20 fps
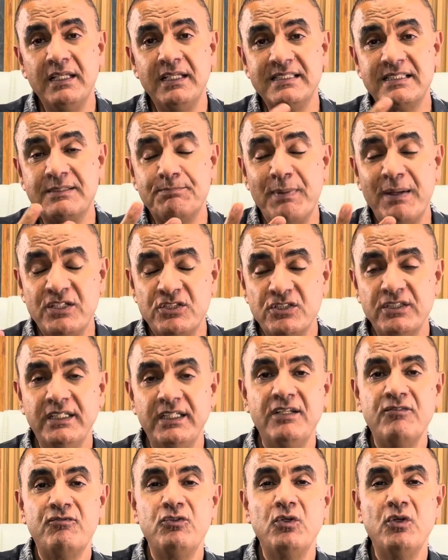
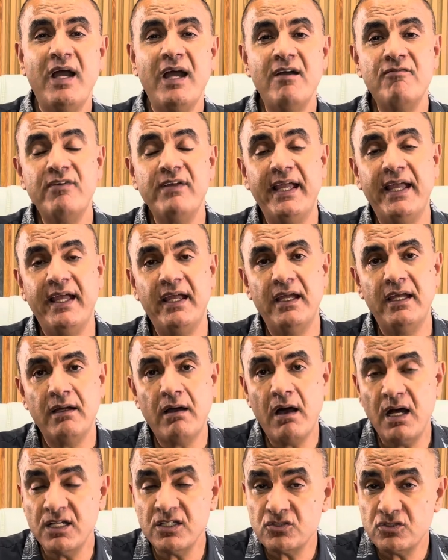especially if you have
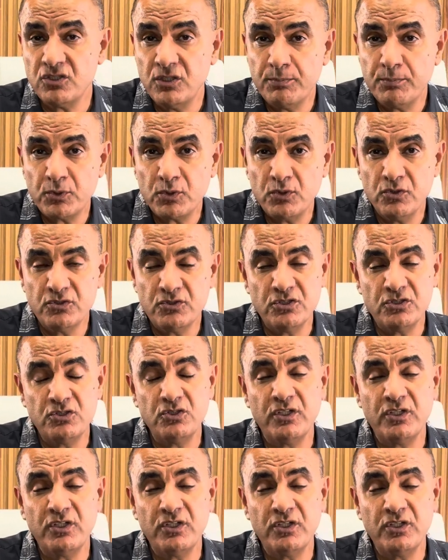osteoporosis.